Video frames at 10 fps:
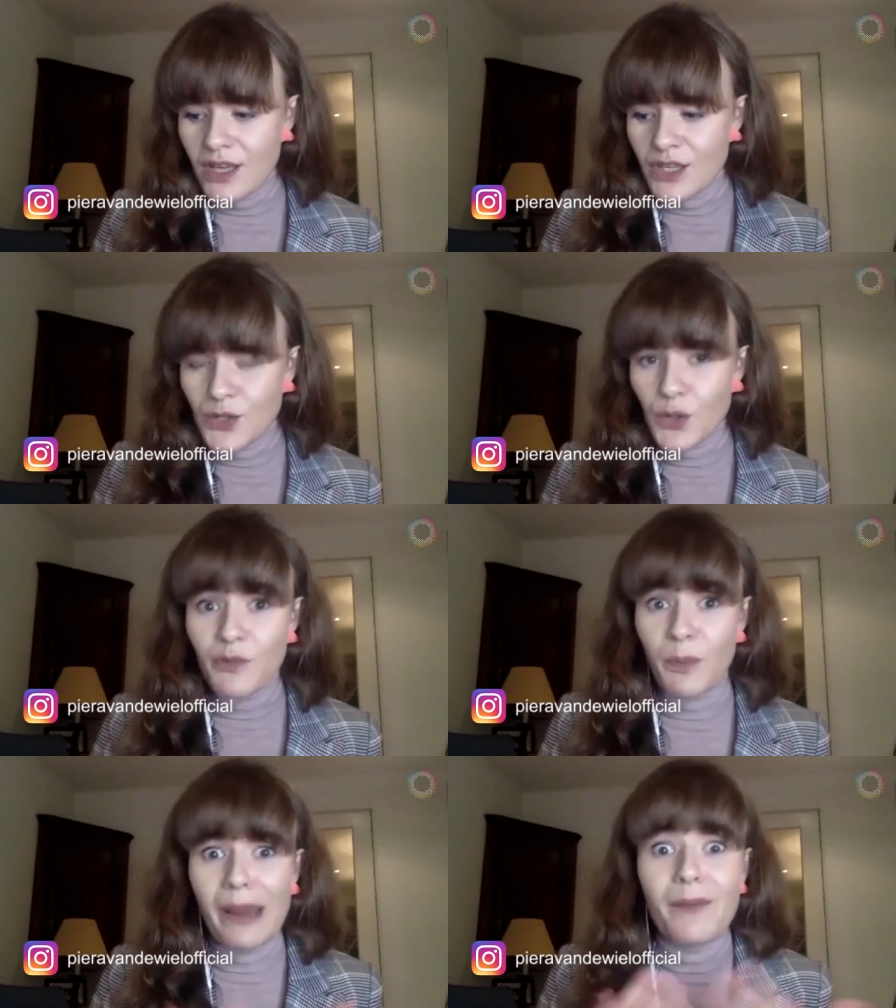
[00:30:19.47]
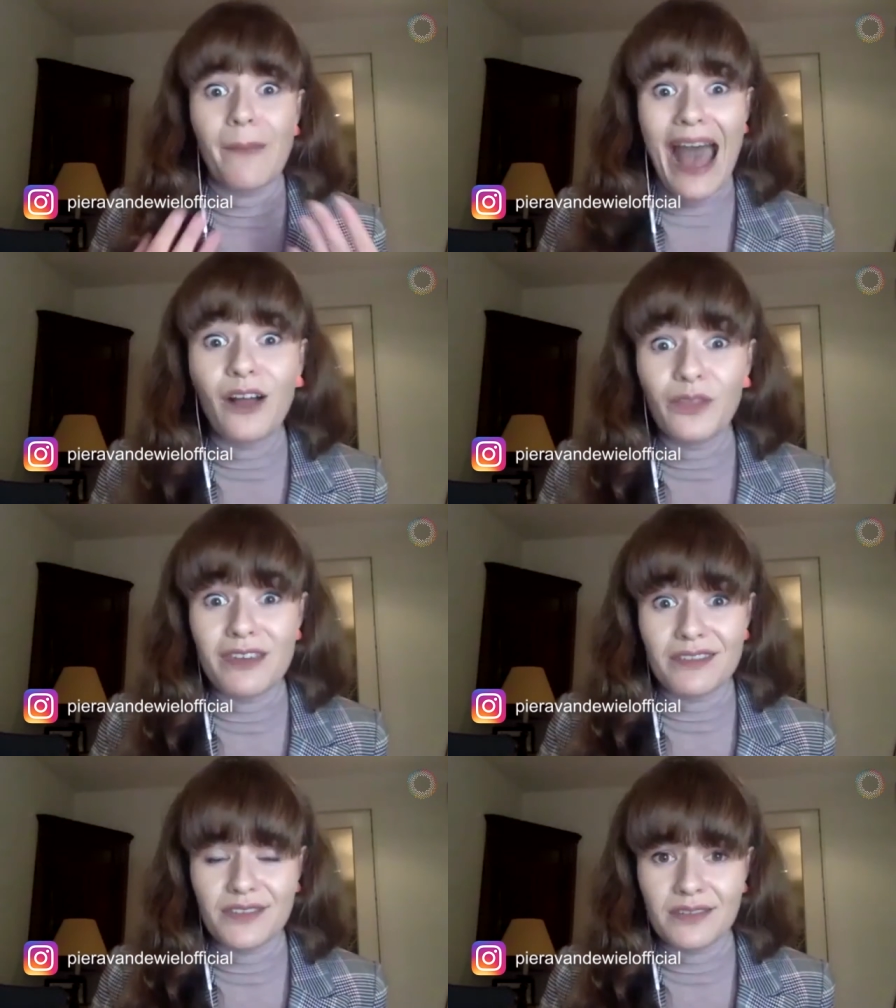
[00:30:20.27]
sort of bring about
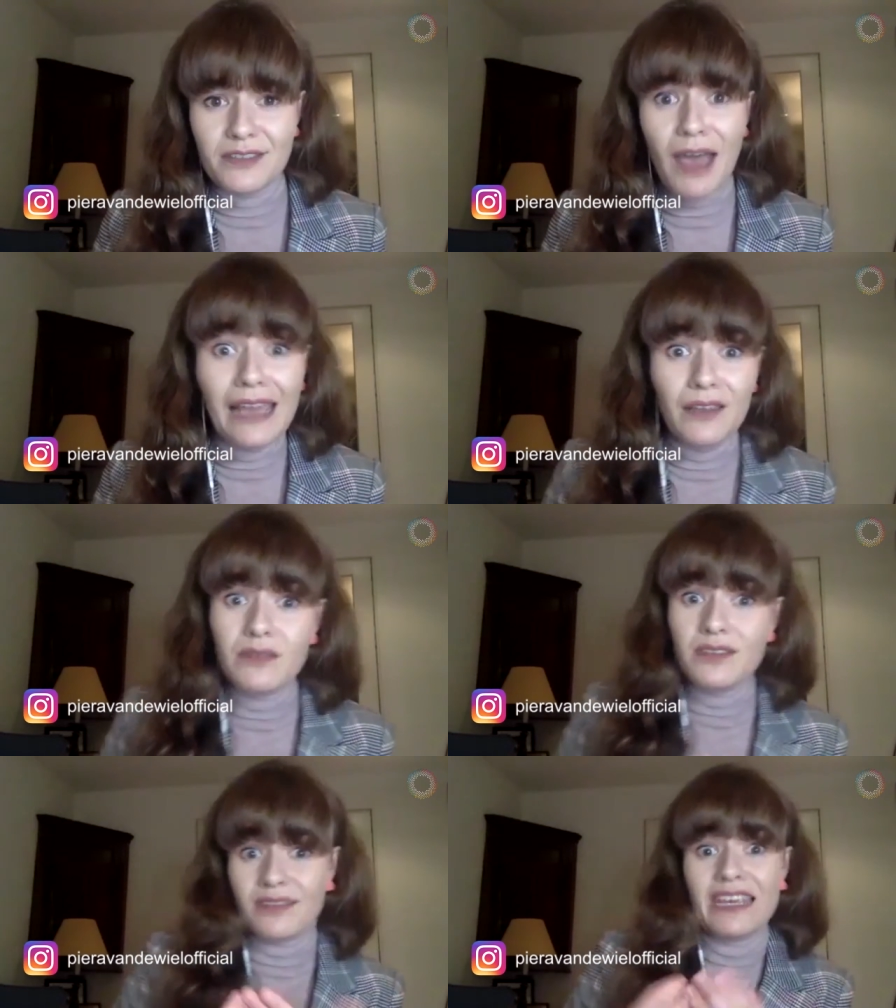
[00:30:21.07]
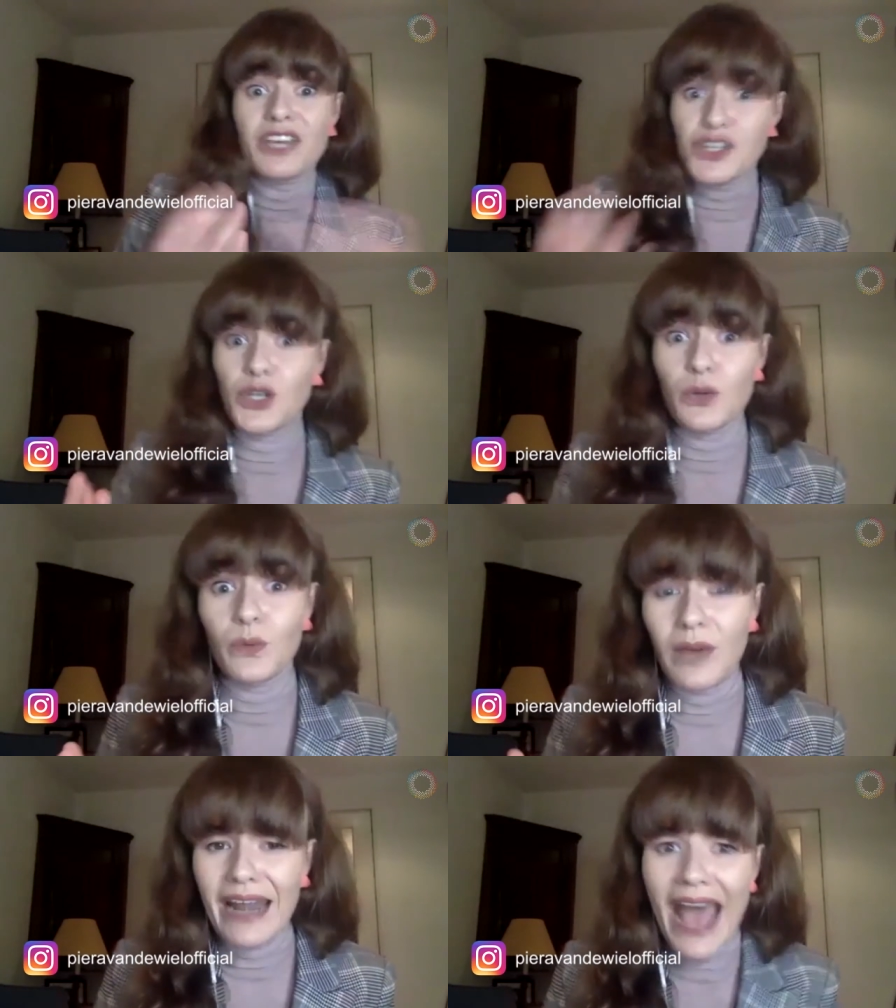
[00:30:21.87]
this silent issue.
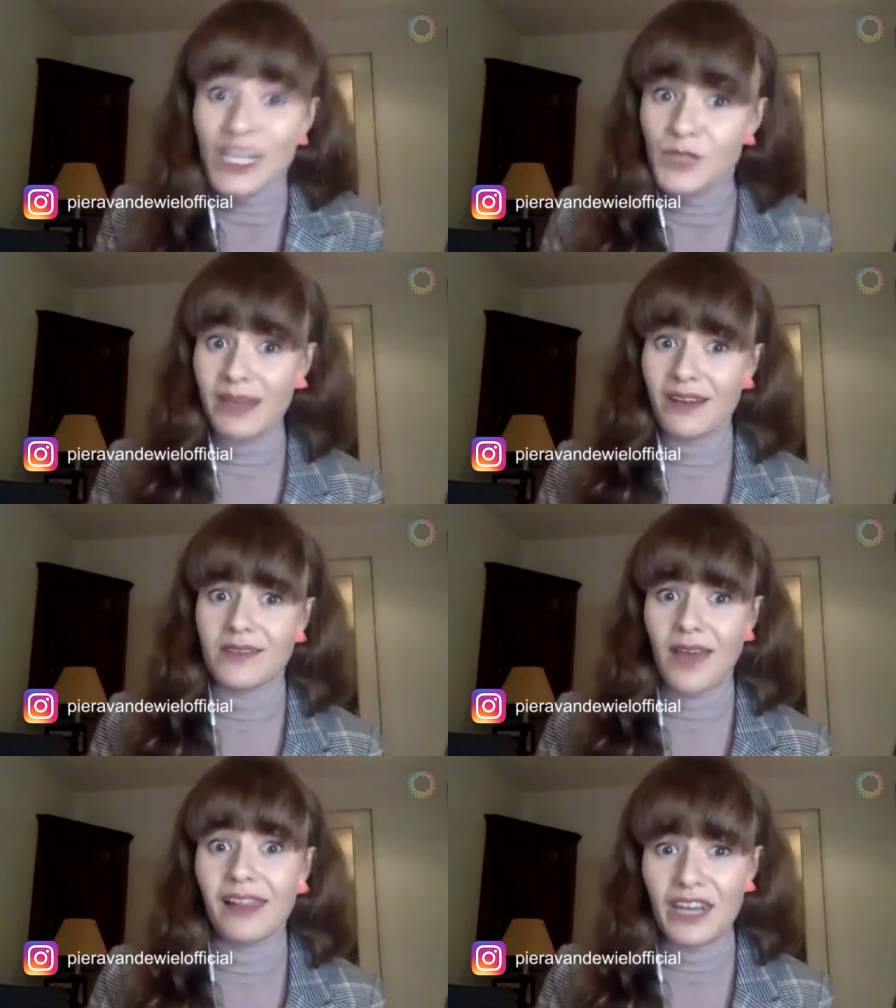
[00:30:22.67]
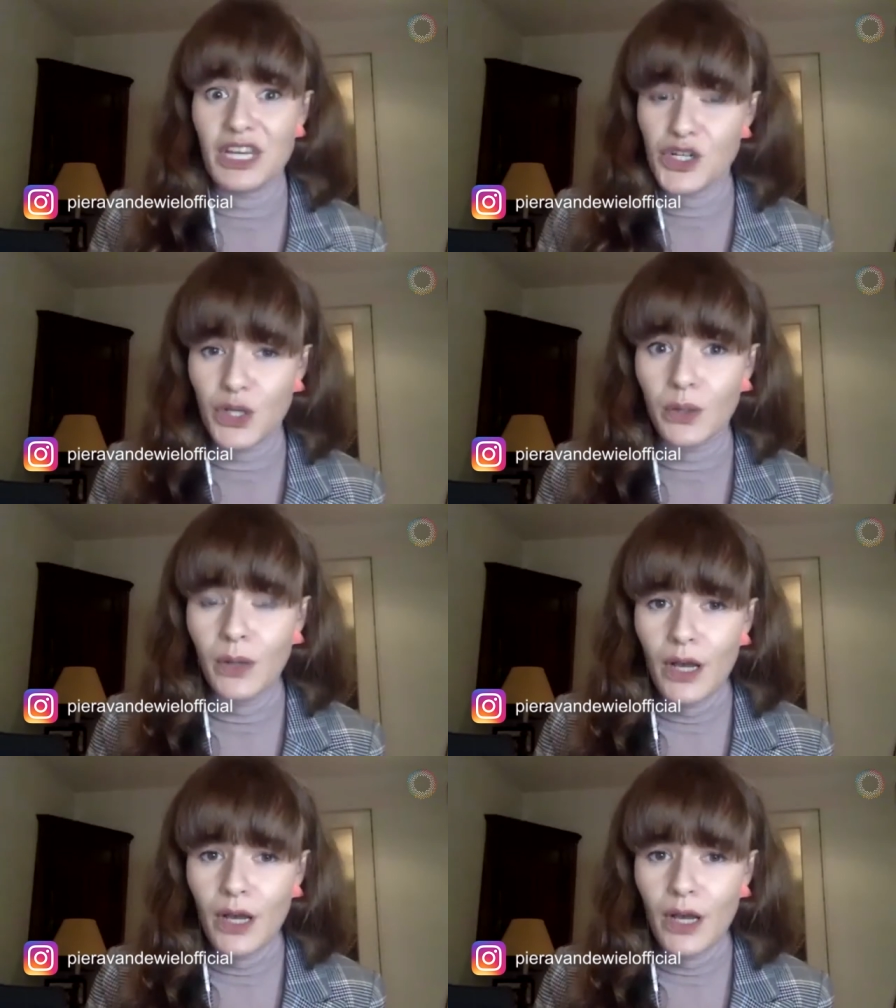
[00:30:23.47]
And it has been a silent issue.